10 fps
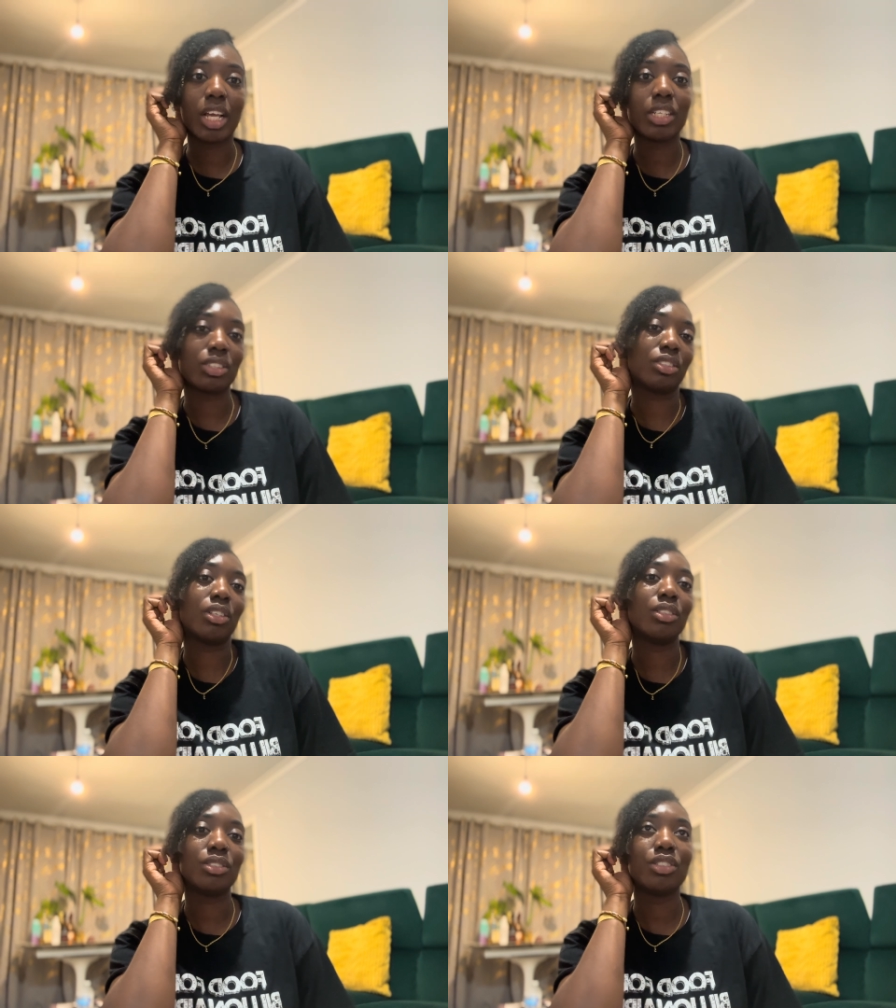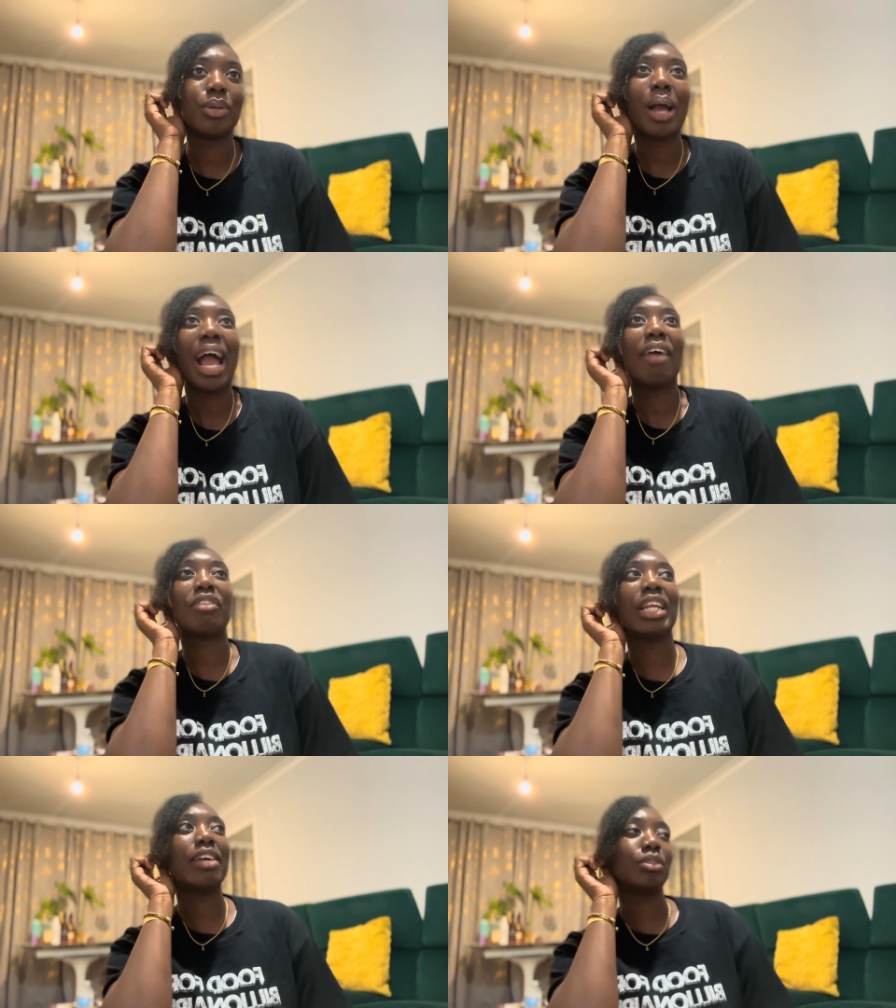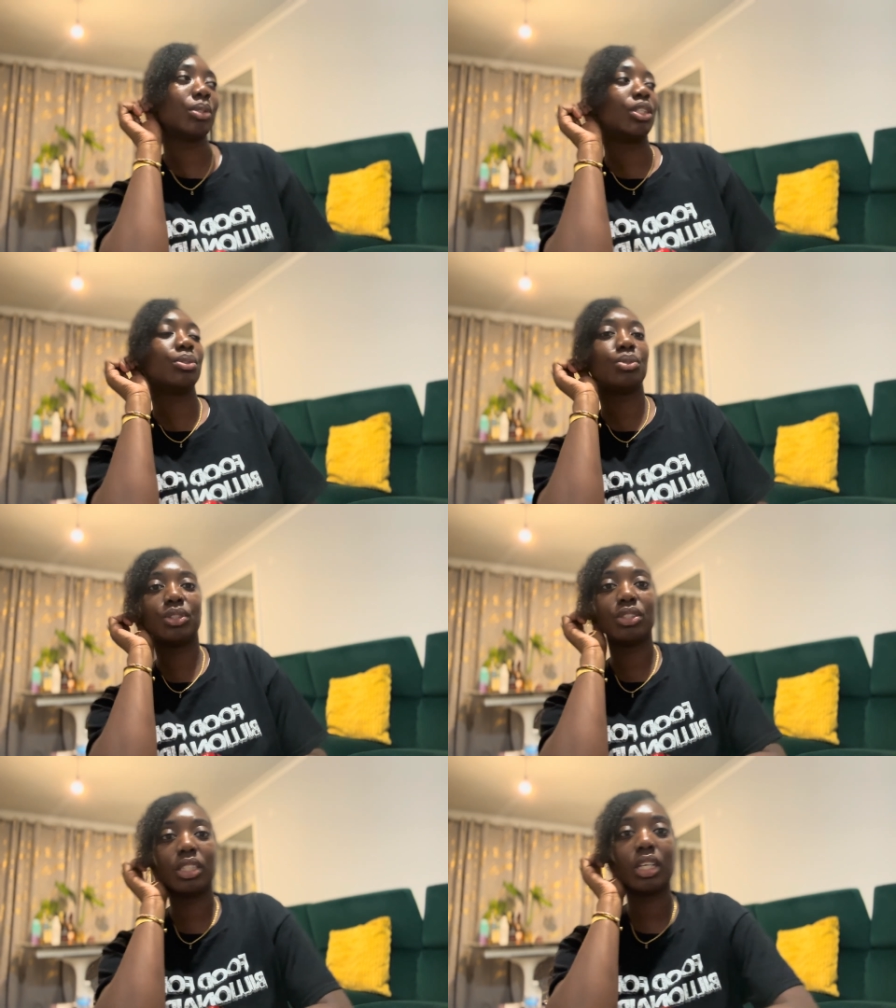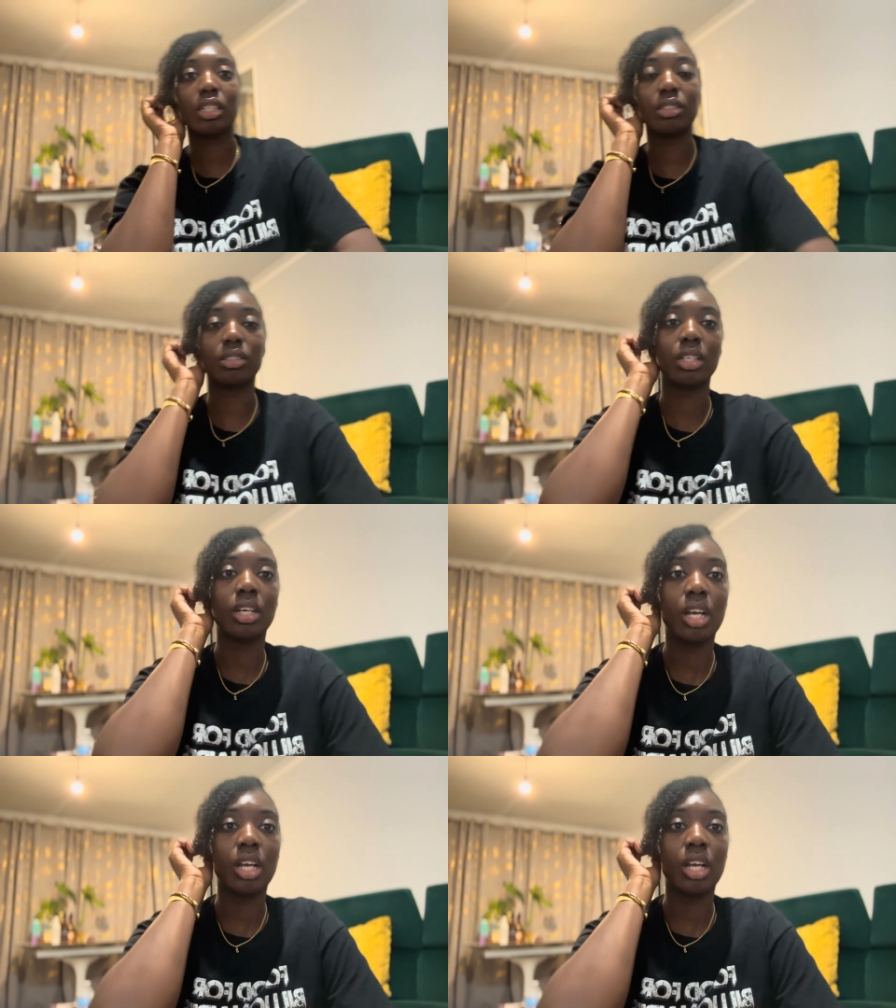Like, you don't have to let everyone know all your details.